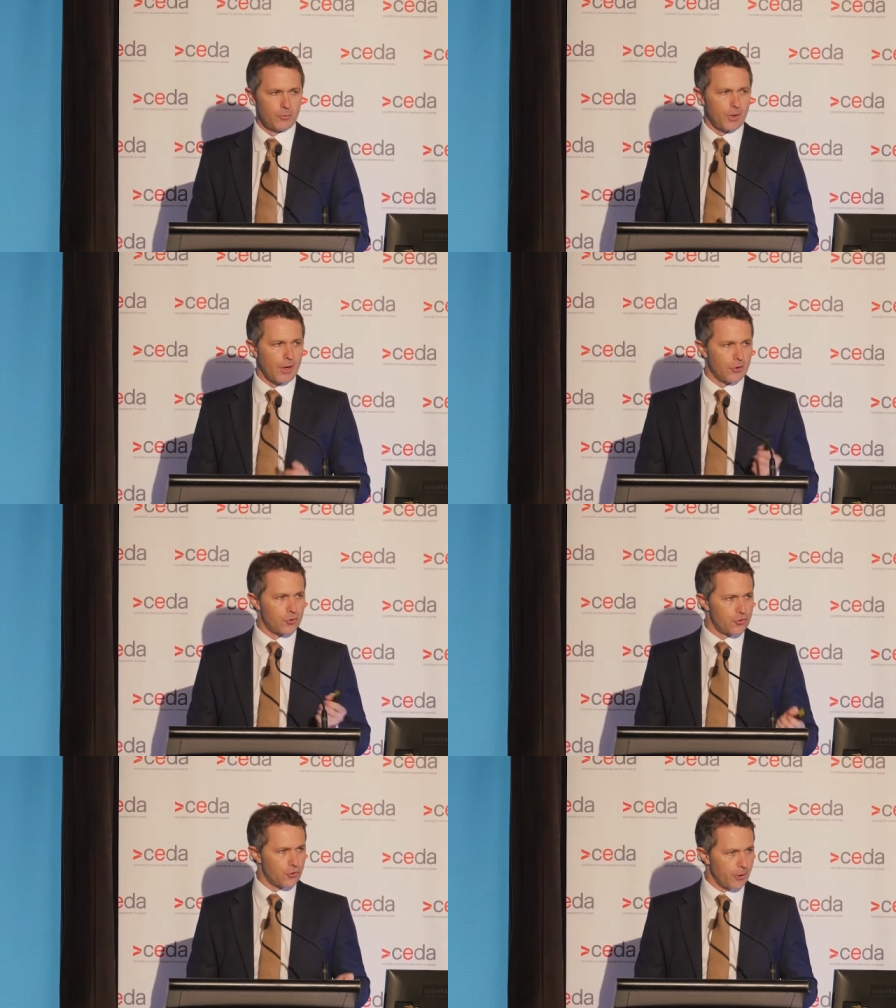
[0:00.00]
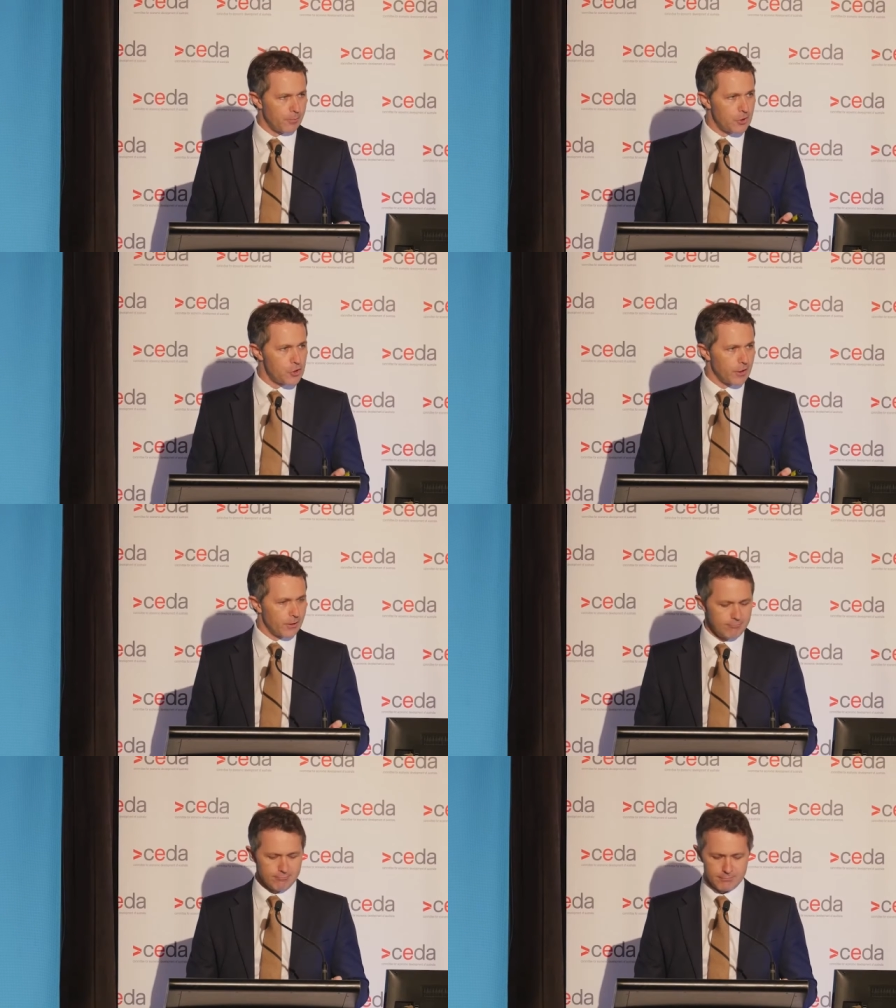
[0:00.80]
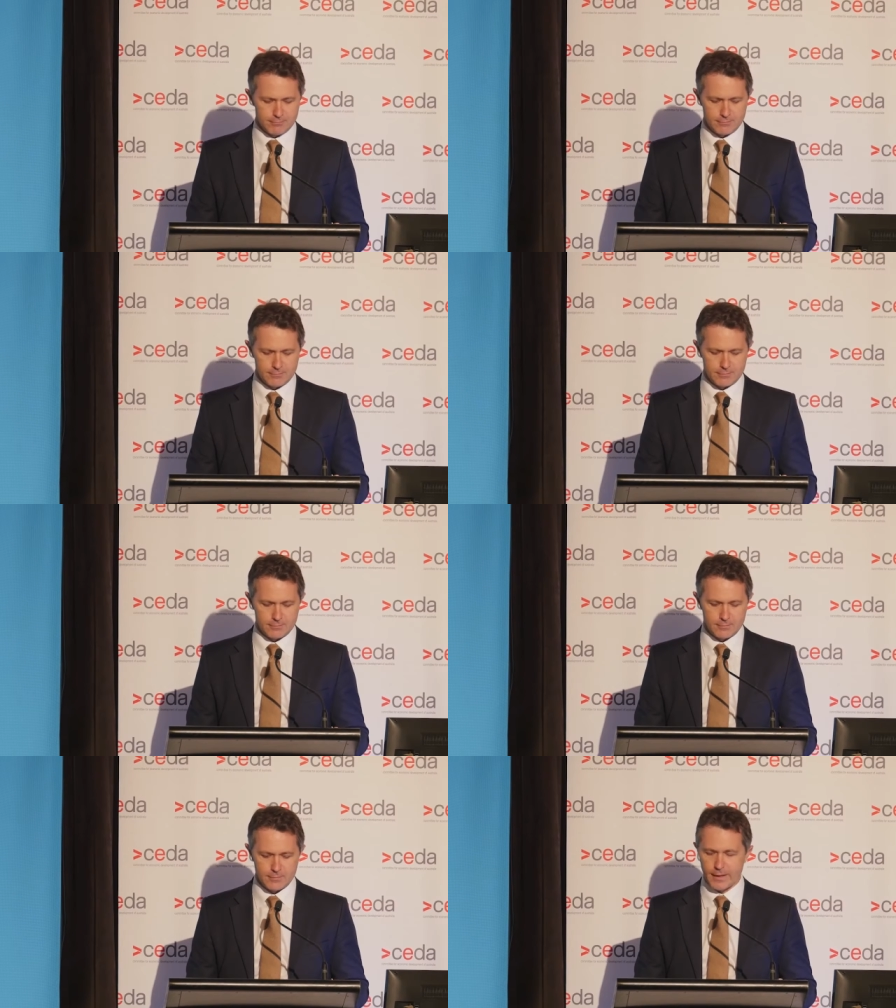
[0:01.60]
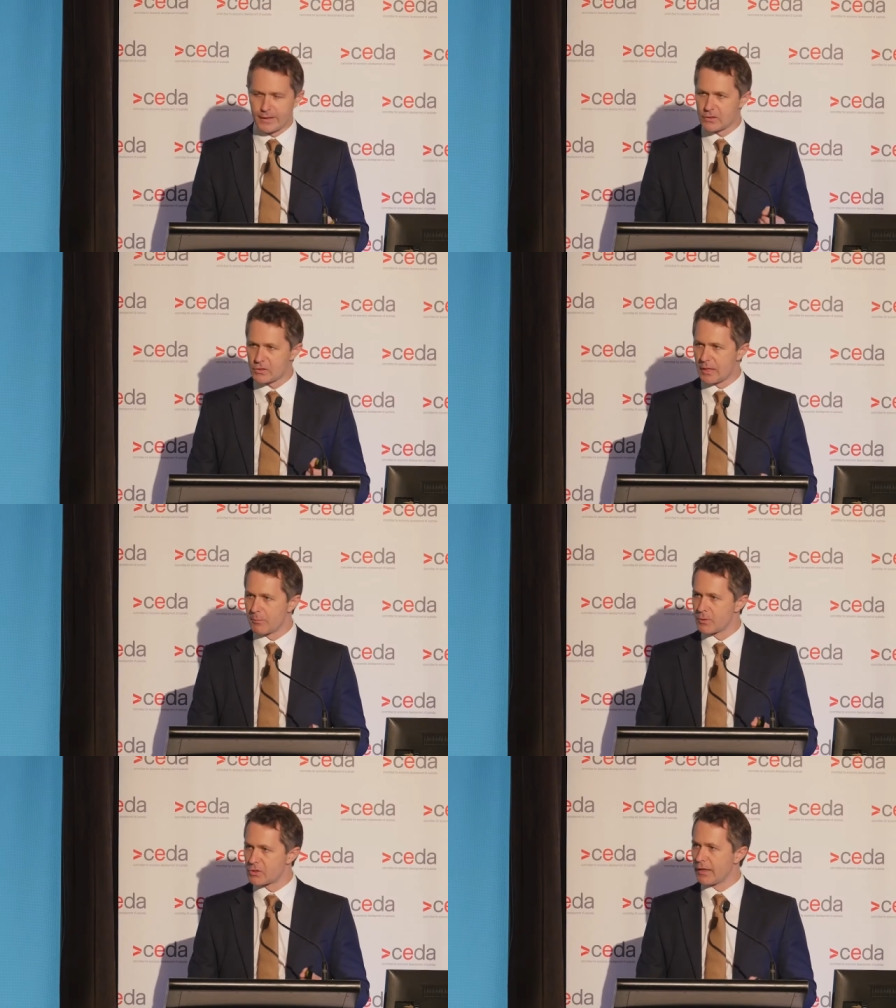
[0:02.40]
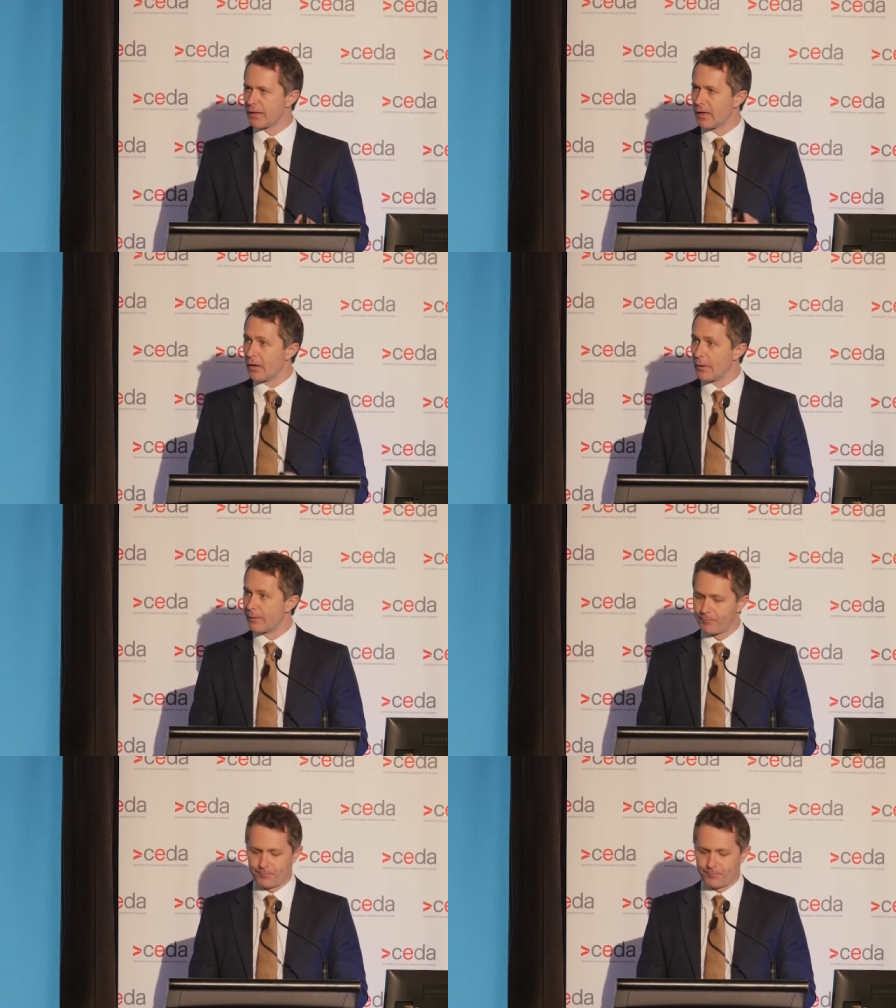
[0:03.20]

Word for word: But go to Detroit, Michigan, and it's 10% lower.